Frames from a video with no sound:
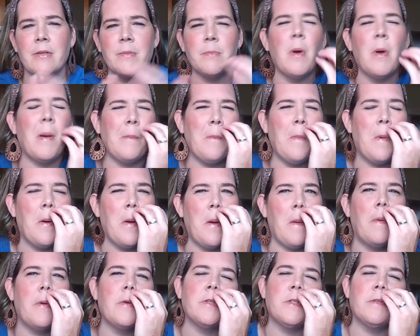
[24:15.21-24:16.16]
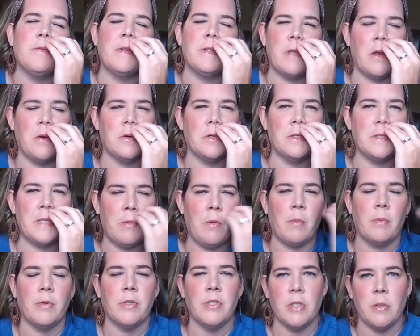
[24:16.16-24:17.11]
Most of us understand what
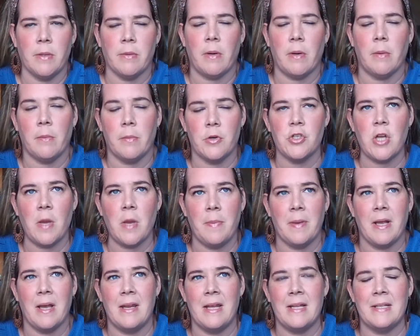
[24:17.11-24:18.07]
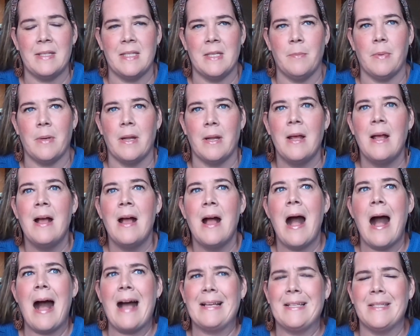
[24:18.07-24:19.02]
we're doing, right, when we're shopping on Etsy, but
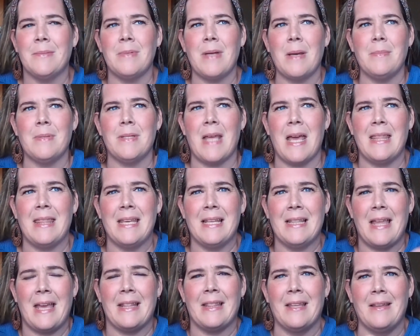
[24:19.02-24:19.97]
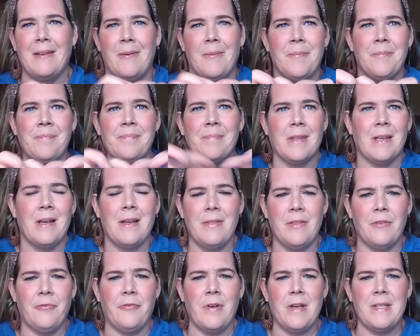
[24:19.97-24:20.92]
I think like the
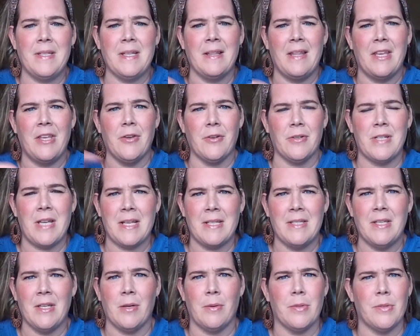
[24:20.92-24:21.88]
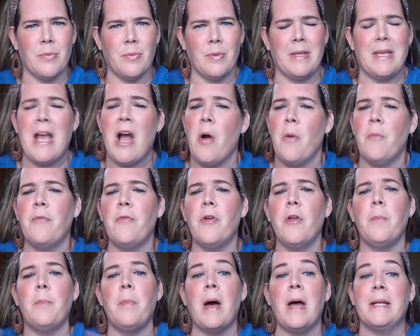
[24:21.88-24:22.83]
phrasing like your text here was really
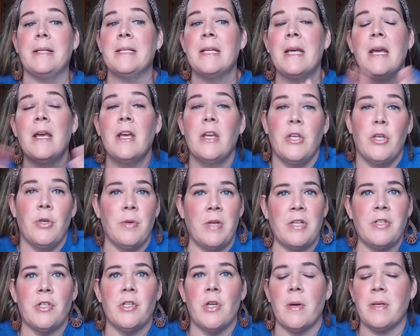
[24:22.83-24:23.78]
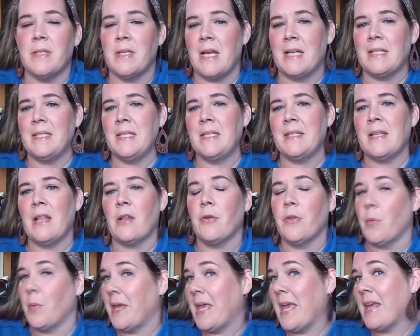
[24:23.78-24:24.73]
helpful, but you need to know as an Etsy seller
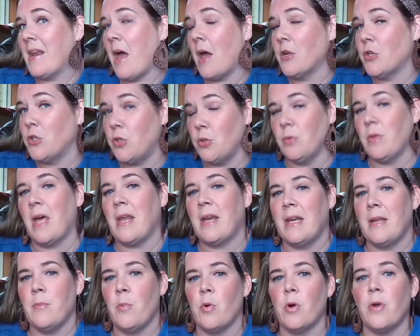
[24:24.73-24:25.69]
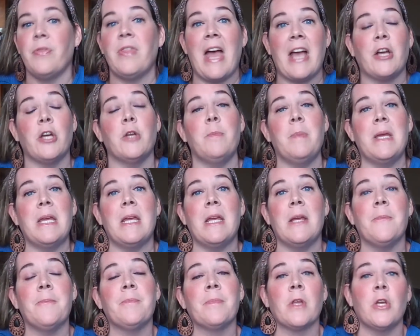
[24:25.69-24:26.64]
that we cannot do that anymore. That could
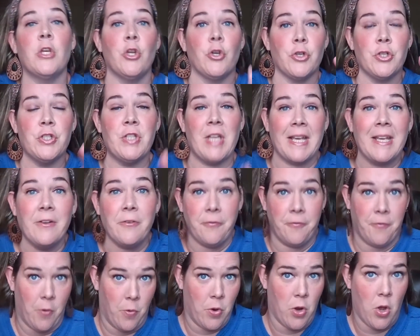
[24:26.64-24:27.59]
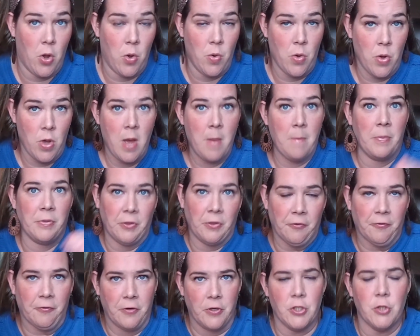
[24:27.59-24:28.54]
be your second photo, but the
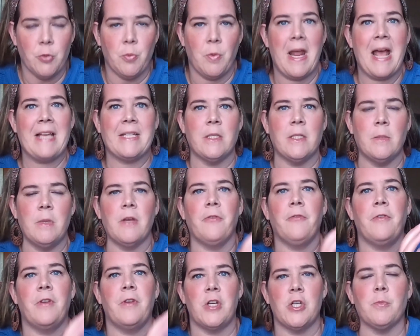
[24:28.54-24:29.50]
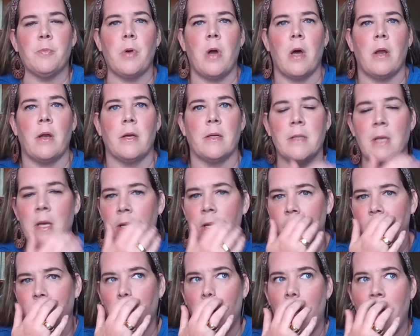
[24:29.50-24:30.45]
first one has to be a finished product,
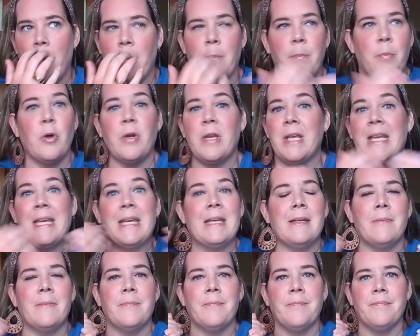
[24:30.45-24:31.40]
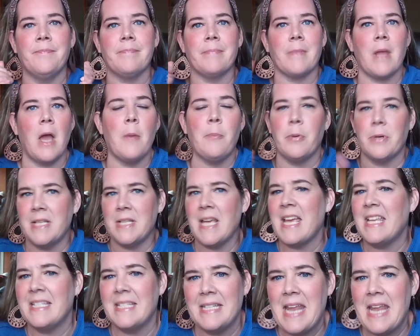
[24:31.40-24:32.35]
putting in a
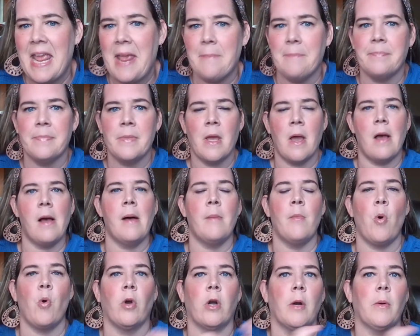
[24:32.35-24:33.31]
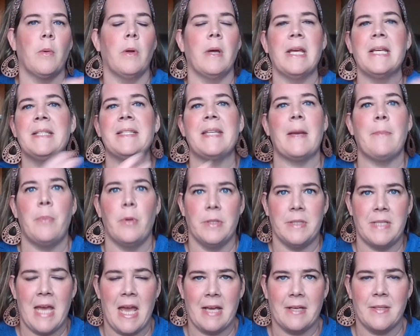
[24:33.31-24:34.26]
pretend name or example
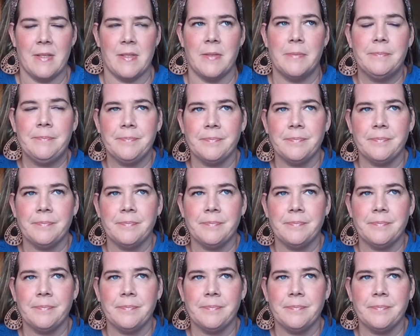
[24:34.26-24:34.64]
text.